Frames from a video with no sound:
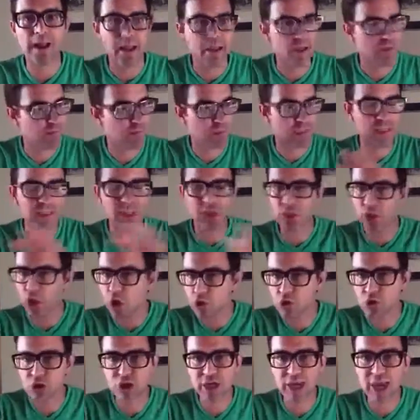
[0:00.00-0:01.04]
It's being
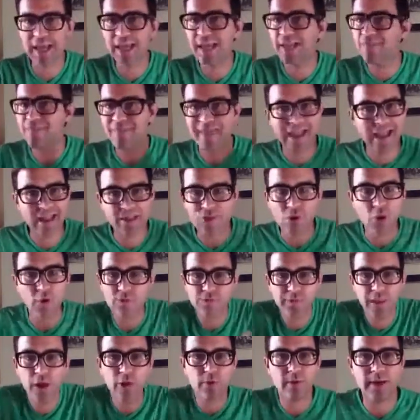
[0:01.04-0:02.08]
negotiated. They
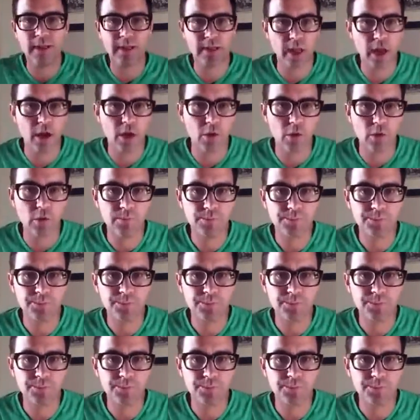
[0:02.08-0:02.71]
already know.